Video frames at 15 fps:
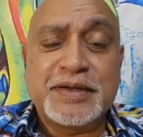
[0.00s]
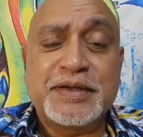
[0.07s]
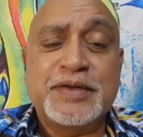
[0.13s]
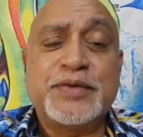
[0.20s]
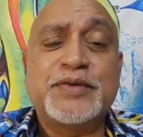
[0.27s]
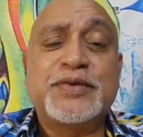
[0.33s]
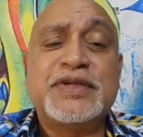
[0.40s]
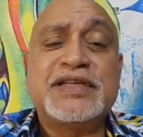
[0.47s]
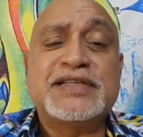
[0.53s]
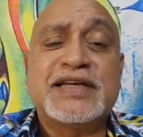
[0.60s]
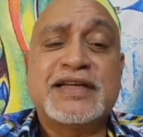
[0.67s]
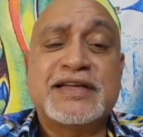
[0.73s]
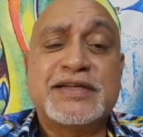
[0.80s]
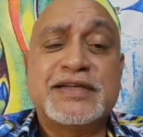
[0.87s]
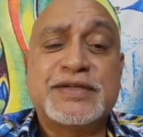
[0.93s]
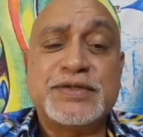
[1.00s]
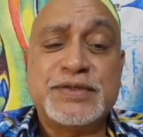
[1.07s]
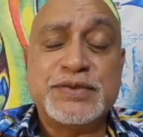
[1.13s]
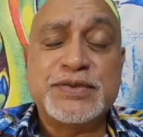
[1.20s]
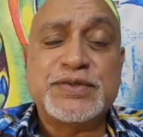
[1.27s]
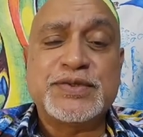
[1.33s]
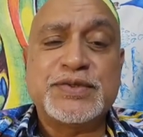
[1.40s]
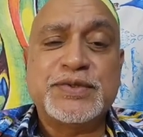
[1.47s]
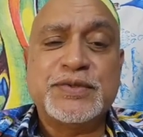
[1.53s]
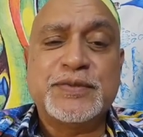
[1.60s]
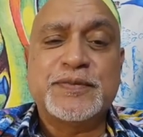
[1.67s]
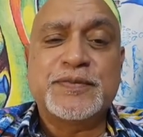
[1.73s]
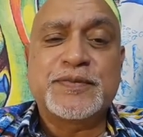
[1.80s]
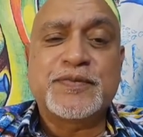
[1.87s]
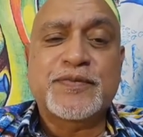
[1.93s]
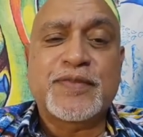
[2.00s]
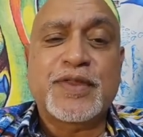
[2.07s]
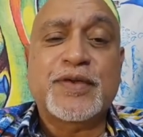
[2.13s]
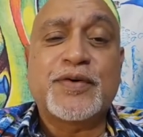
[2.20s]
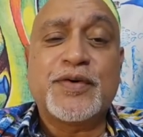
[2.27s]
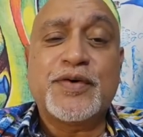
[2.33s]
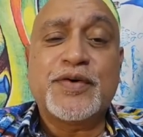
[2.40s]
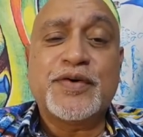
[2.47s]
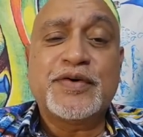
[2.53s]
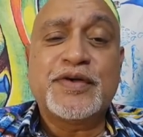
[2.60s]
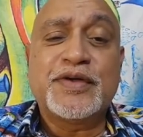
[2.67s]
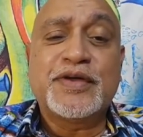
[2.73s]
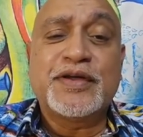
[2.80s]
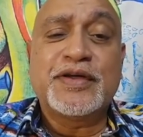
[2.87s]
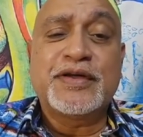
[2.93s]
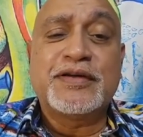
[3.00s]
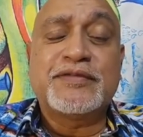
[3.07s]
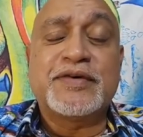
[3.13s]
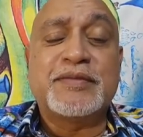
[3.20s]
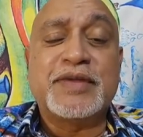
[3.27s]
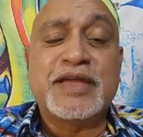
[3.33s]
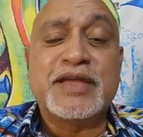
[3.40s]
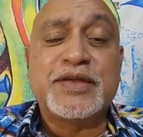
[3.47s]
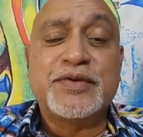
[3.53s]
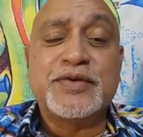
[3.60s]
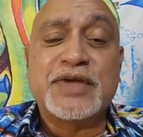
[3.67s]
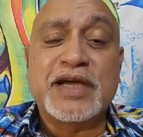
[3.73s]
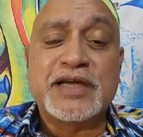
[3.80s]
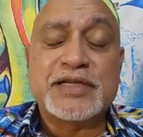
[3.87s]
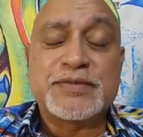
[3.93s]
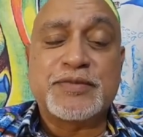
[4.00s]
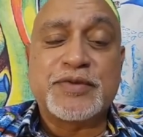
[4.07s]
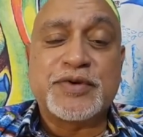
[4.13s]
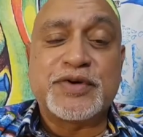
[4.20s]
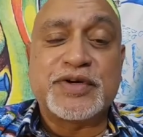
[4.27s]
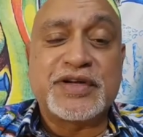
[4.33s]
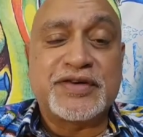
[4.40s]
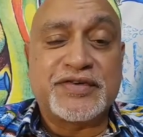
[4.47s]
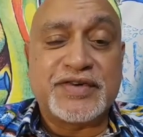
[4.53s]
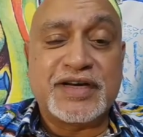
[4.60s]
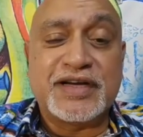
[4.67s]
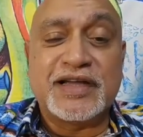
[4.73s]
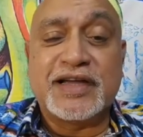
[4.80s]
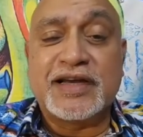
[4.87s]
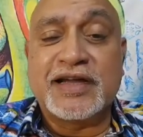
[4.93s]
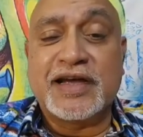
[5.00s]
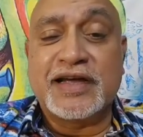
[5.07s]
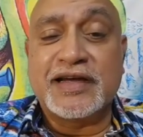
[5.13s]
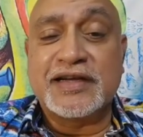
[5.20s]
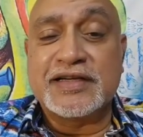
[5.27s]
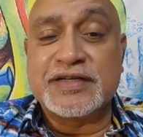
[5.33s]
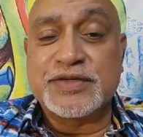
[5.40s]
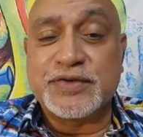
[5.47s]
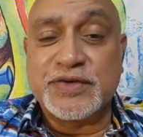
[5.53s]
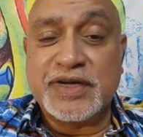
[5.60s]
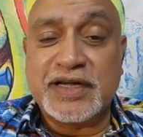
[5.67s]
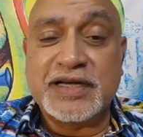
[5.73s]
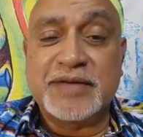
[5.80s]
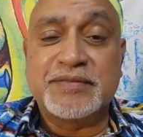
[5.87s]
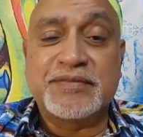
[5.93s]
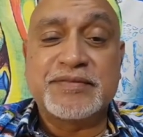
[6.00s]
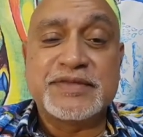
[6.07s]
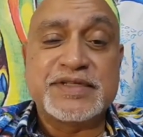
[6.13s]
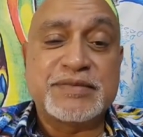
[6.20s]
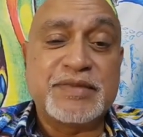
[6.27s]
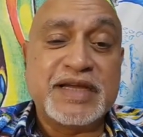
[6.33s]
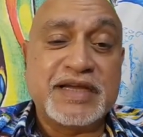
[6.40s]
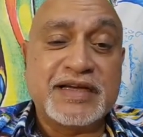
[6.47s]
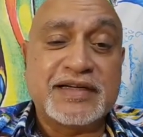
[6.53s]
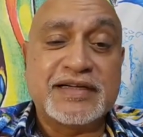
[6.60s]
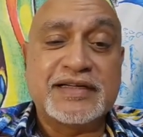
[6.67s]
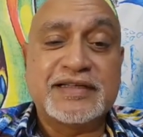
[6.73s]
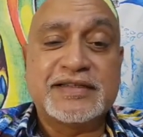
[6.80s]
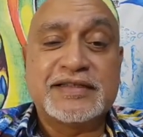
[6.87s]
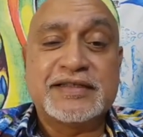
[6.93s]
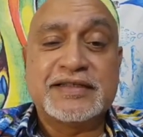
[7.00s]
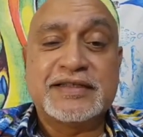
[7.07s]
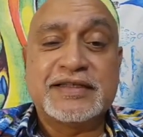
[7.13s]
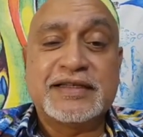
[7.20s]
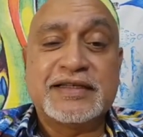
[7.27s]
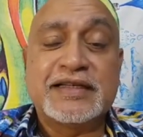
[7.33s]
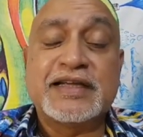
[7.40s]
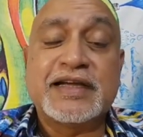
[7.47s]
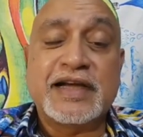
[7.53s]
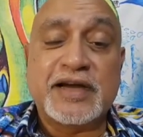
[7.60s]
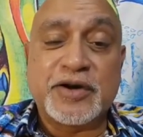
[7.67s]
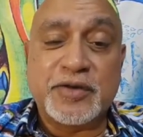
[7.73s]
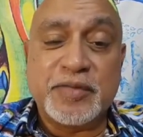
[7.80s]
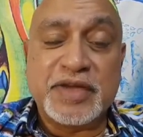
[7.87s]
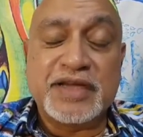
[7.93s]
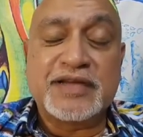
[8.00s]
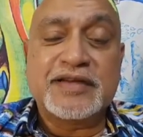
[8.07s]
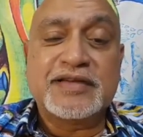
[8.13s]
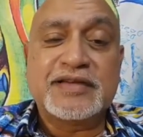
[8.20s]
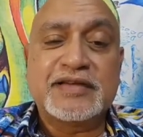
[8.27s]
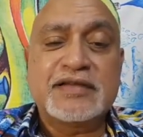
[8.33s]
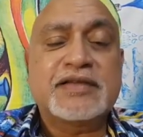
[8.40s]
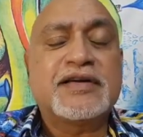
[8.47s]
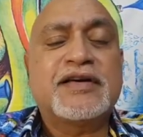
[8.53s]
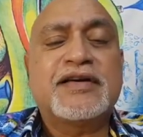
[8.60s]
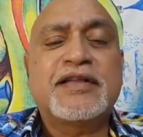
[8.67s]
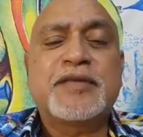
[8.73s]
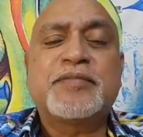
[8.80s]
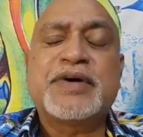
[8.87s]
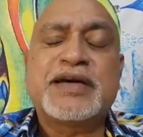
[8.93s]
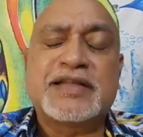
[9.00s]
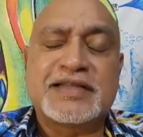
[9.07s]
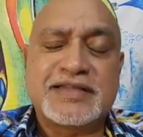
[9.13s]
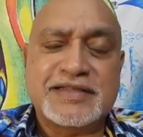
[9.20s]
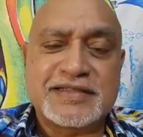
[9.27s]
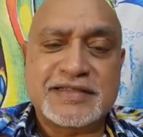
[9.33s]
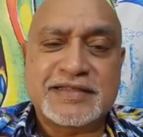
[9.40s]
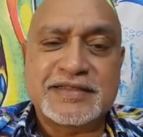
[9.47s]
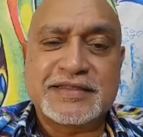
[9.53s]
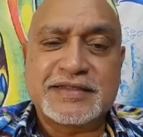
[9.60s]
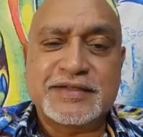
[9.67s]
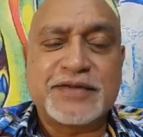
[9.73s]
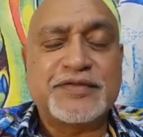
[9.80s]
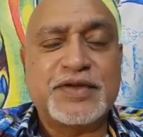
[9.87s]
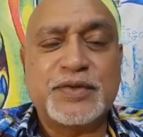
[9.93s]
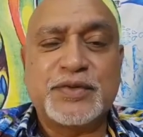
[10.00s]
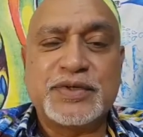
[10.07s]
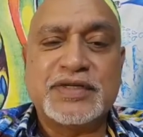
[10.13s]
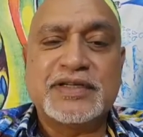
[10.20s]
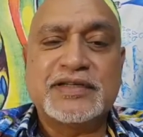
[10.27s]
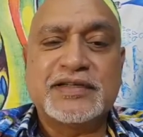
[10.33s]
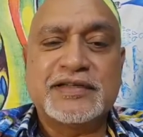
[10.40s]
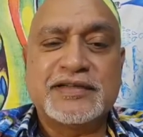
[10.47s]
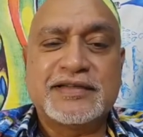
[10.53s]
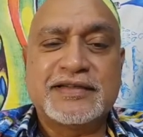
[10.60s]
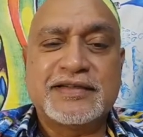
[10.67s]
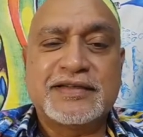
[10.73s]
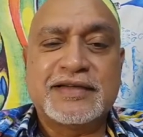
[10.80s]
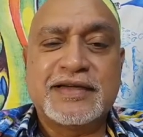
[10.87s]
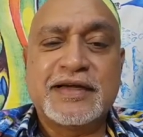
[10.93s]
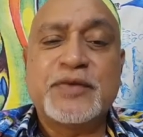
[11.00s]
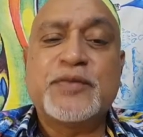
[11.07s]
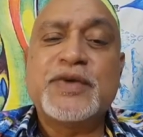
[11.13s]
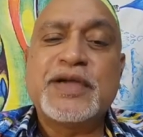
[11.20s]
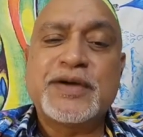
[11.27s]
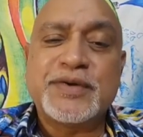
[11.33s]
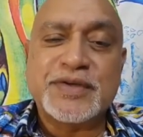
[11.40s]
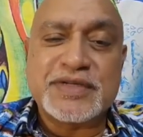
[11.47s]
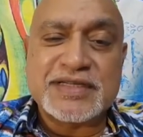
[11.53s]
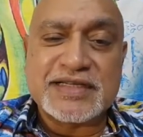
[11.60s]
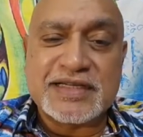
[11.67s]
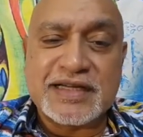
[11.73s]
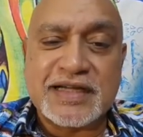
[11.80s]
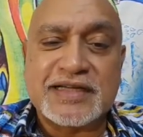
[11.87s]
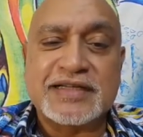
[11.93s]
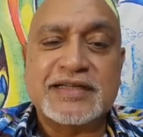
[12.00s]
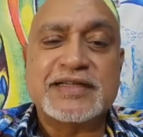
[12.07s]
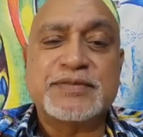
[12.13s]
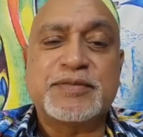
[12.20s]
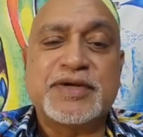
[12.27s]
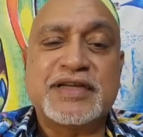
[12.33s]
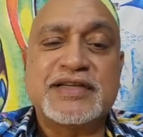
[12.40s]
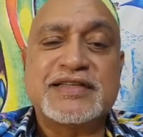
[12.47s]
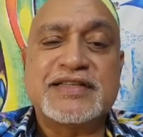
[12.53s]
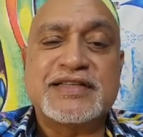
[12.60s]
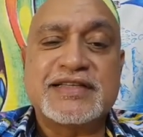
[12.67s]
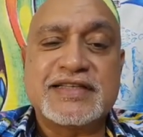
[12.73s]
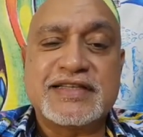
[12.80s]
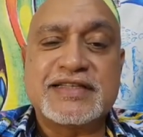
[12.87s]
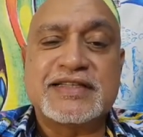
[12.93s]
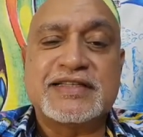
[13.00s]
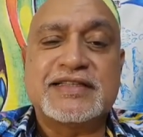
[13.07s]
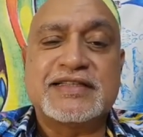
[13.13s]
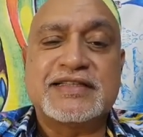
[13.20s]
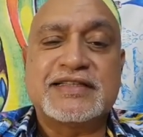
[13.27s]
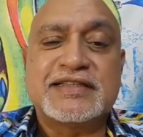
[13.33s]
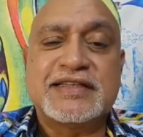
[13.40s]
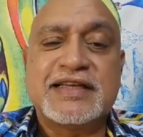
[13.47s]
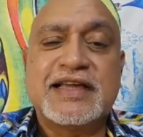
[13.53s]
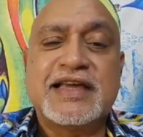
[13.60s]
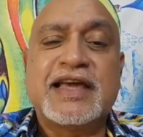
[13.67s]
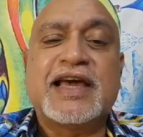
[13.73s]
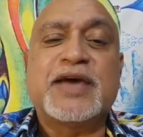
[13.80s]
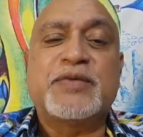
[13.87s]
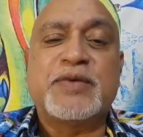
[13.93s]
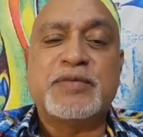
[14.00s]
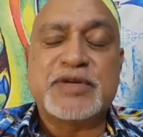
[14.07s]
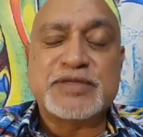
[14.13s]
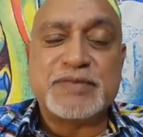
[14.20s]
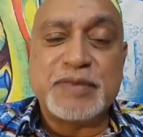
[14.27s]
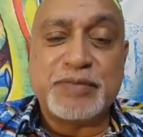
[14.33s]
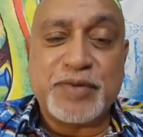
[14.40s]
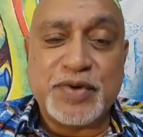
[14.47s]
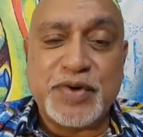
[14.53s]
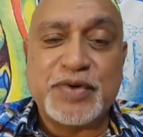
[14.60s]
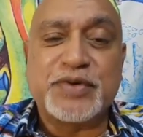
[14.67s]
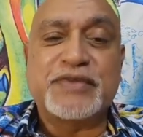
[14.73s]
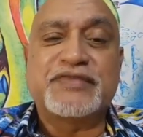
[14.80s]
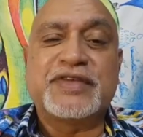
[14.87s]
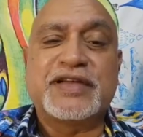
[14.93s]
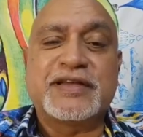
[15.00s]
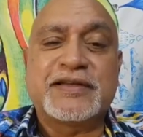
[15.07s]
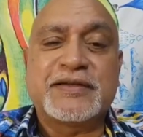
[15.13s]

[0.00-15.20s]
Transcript: you decided to do so, or from the Hindu diaspora in Trinidad, Guyana, Suriname, Jamaica, the Caribbean, to other parts of the world, we are all Sanatanist brothers and sisters, and we must be proud of that.